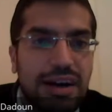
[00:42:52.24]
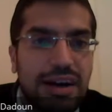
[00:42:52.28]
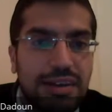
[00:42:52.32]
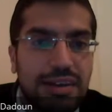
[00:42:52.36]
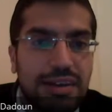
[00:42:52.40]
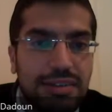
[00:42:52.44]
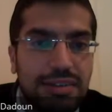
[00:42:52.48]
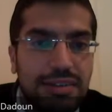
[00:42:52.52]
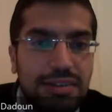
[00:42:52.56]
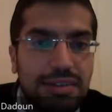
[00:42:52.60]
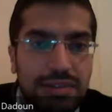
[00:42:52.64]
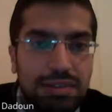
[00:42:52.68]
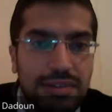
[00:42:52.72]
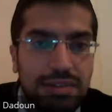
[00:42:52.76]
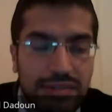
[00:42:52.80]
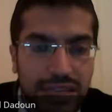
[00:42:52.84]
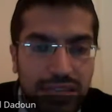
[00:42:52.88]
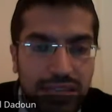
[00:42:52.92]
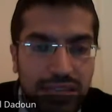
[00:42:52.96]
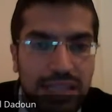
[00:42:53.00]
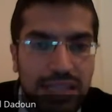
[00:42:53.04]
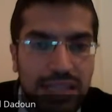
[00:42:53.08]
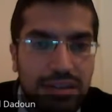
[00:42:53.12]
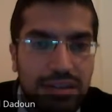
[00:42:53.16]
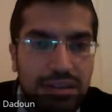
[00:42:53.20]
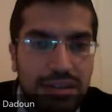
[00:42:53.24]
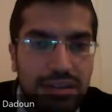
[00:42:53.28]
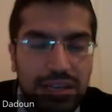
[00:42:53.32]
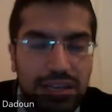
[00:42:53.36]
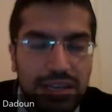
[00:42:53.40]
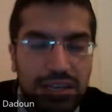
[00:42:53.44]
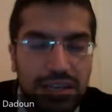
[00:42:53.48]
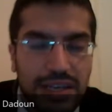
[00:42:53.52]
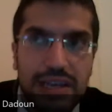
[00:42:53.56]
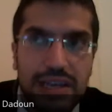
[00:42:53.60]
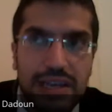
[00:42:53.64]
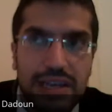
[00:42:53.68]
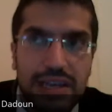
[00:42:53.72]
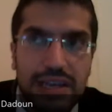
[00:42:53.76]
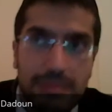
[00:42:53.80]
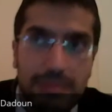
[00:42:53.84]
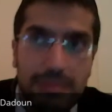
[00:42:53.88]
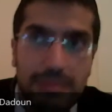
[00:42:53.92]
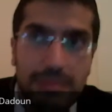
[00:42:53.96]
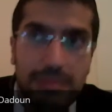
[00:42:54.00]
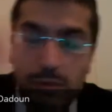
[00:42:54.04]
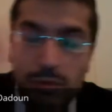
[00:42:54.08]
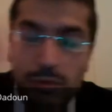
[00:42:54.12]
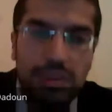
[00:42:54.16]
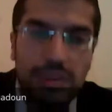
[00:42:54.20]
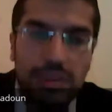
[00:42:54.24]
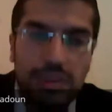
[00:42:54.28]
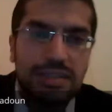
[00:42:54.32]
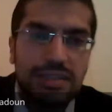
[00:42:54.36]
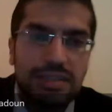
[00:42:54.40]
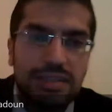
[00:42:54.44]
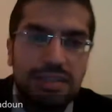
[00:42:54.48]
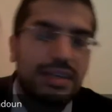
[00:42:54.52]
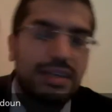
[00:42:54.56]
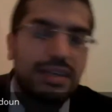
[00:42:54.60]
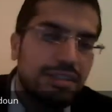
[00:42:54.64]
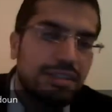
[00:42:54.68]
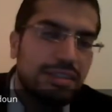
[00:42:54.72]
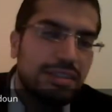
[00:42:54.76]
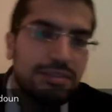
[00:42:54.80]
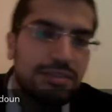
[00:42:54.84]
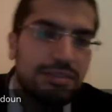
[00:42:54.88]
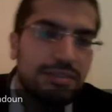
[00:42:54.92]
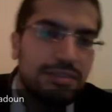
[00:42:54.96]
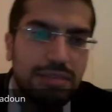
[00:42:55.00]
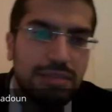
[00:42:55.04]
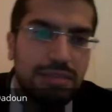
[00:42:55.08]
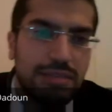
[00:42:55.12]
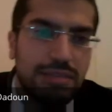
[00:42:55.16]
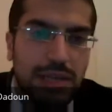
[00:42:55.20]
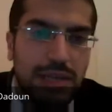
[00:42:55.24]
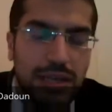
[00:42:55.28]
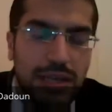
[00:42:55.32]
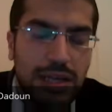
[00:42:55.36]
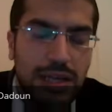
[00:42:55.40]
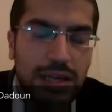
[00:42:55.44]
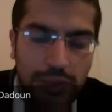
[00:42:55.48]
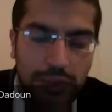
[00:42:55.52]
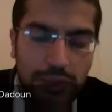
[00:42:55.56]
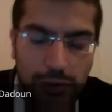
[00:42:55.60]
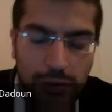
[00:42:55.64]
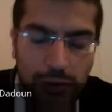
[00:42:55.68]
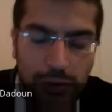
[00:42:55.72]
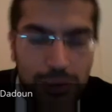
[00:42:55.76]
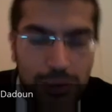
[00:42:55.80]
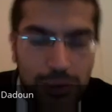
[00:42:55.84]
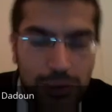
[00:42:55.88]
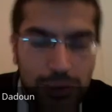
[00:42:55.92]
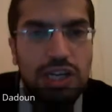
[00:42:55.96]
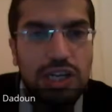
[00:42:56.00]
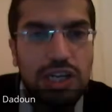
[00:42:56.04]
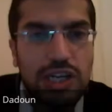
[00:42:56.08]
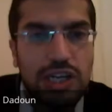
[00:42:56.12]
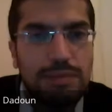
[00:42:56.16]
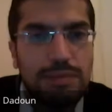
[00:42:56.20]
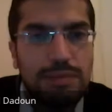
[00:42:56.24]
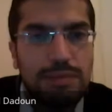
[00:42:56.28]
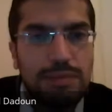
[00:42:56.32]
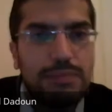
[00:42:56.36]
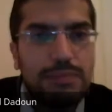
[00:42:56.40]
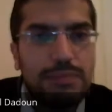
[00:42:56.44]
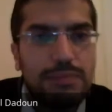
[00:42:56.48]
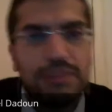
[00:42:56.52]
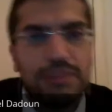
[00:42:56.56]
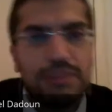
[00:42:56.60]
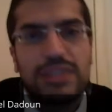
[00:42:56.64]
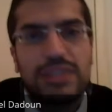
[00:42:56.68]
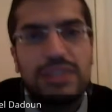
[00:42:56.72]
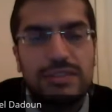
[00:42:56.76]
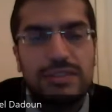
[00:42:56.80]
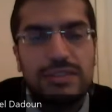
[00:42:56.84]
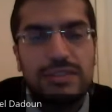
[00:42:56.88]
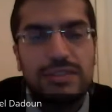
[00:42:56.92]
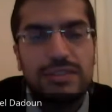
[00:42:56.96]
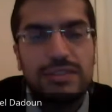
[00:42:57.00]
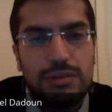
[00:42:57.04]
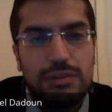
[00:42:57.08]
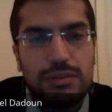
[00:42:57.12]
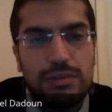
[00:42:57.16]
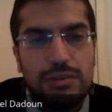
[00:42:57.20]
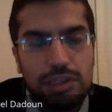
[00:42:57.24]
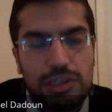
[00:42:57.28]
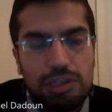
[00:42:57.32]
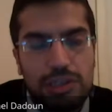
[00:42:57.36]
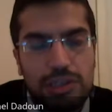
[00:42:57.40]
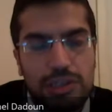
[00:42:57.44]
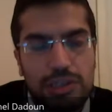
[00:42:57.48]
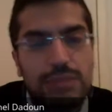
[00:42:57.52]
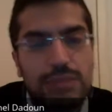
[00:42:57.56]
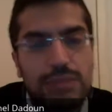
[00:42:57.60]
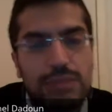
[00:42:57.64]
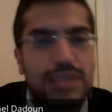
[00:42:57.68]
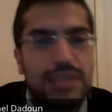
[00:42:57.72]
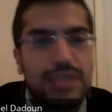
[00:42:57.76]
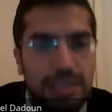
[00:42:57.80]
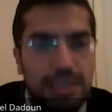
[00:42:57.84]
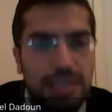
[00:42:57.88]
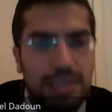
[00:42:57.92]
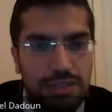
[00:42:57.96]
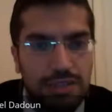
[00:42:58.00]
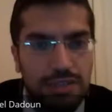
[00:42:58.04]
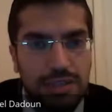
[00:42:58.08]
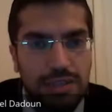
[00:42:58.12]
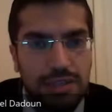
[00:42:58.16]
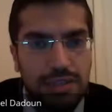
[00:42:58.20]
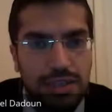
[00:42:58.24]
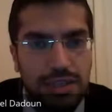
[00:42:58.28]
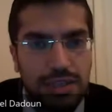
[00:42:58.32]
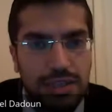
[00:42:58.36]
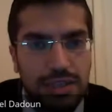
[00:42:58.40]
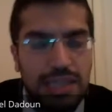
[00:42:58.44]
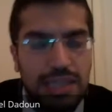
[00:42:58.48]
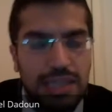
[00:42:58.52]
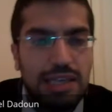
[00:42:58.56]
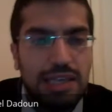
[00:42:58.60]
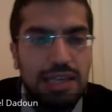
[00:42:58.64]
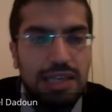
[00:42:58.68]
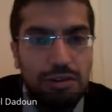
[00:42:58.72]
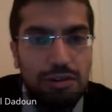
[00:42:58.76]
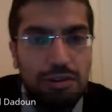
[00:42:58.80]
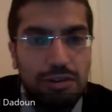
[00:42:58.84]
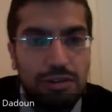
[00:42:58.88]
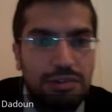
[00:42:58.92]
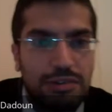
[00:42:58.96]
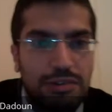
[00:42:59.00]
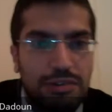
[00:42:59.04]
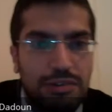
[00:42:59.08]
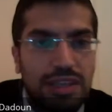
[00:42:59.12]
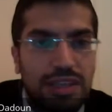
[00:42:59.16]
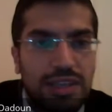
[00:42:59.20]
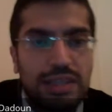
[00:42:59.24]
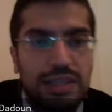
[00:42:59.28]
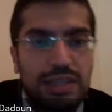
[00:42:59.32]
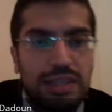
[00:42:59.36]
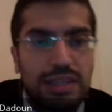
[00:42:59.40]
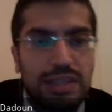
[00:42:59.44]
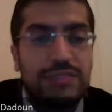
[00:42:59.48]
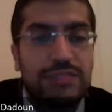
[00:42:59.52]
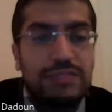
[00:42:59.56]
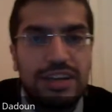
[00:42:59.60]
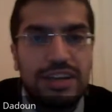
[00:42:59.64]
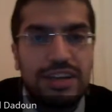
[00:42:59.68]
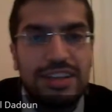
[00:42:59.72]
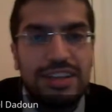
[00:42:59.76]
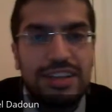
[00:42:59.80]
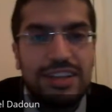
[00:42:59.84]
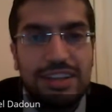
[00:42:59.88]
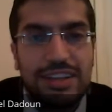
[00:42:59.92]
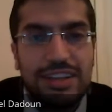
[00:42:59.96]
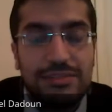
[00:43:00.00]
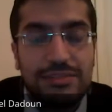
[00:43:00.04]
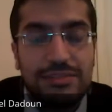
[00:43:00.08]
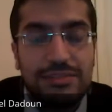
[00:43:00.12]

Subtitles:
say the Haftarah. To say the Haftarah is more than saying Kaddish, right? You got Mashlim and Maftir. So the Mashlim is Kaddish, and then you got Maftir, the